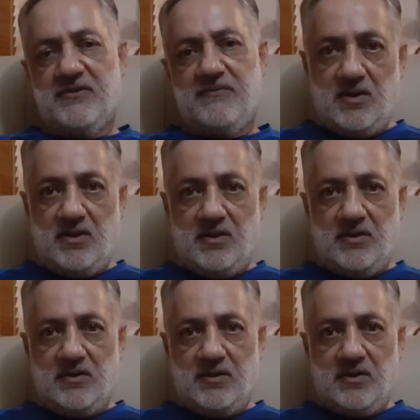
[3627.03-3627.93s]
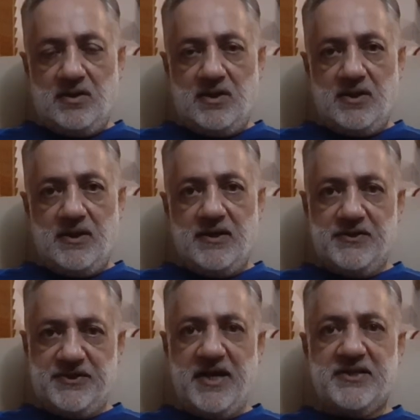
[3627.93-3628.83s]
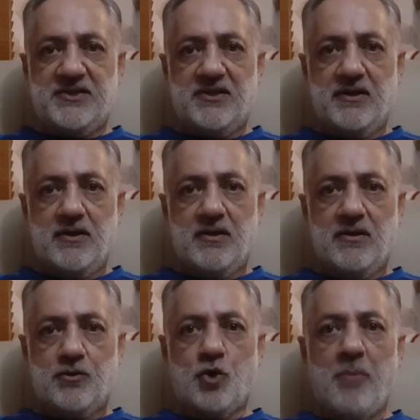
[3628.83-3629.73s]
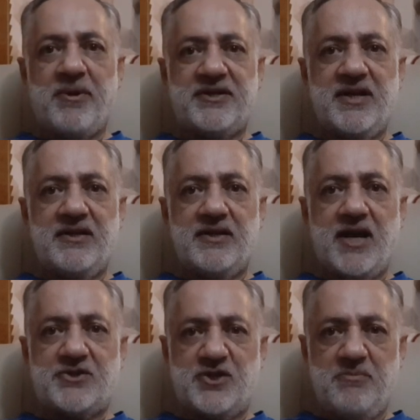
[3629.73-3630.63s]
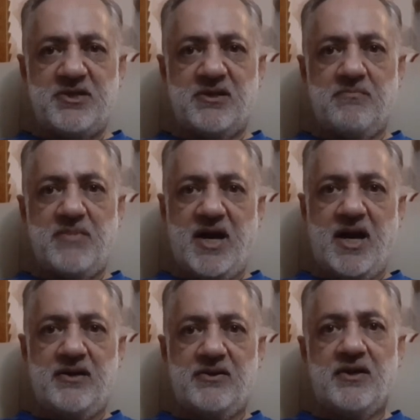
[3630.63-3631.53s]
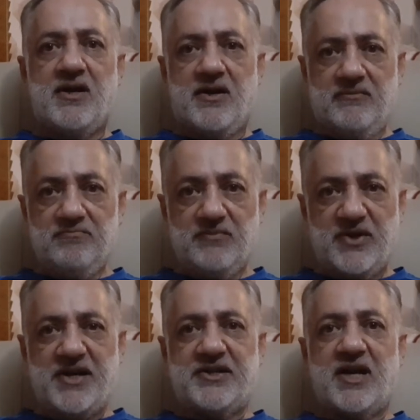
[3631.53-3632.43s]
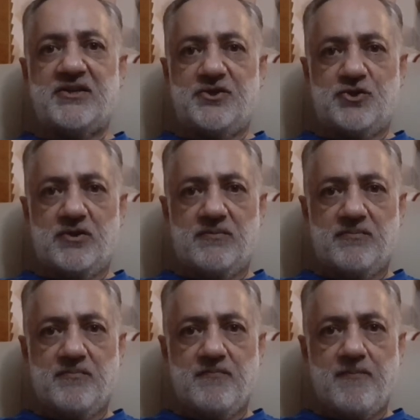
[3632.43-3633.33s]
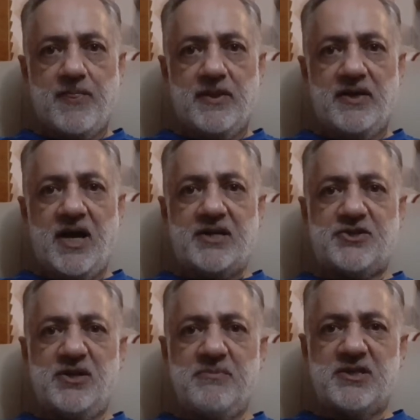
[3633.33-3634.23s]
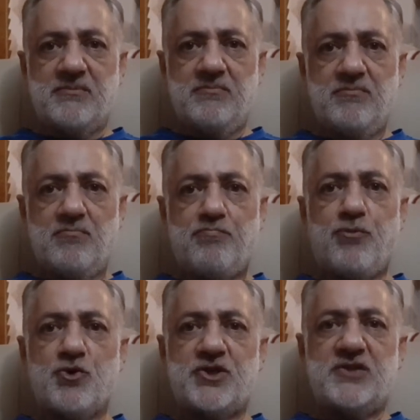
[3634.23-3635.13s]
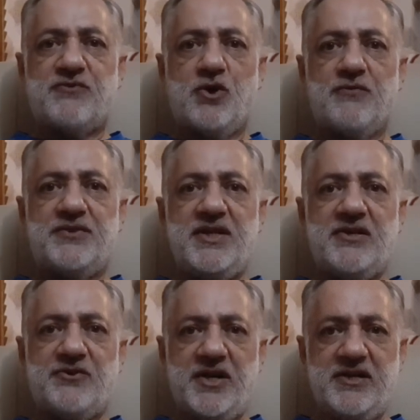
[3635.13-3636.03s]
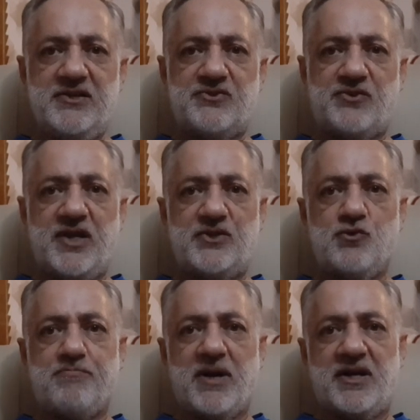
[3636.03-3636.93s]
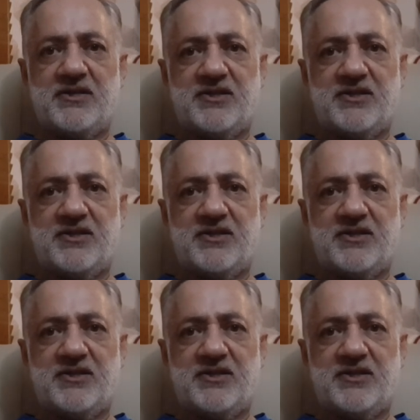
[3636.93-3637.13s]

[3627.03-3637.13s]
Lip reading: Sixth, combating extremism and radicalization. Extremism poses one of the greatest threats to Pakistan's security.